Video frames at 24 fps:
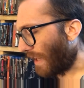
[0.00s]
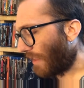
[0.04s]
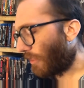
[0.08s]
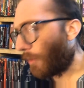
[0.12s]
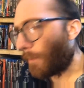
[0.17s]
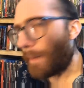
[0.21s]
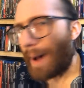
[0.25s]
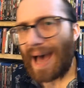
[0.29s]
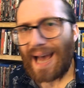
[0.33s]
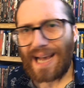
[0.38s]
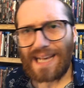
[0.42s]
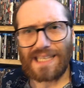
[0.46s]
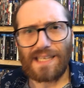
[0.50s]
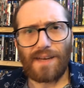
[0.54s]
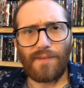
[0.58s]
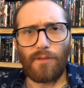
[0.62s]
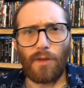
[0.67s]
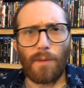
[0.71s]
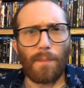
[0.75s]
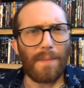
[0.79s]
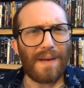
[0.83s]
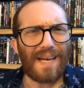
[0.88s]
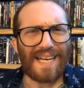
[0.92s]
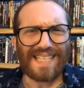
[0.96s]
the backs of
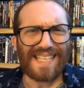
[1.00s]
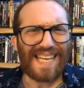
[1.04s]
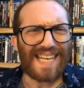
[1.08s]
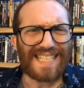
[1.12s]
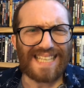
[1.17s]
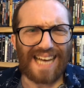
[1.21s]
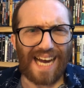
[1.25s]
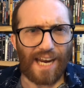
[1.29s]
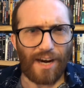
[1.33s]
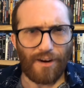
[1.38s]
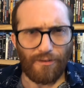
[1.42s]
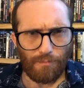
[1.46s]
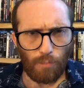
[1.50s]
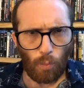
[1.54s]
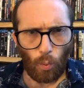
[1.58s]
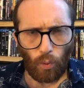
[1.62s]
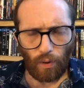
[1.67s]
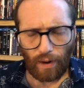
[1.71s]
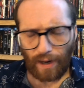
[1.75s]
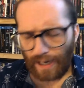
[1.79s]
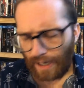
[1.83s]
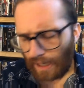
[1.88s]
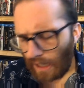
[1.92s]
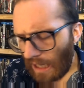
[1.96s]
them because that's kind of
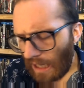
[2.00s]
boring.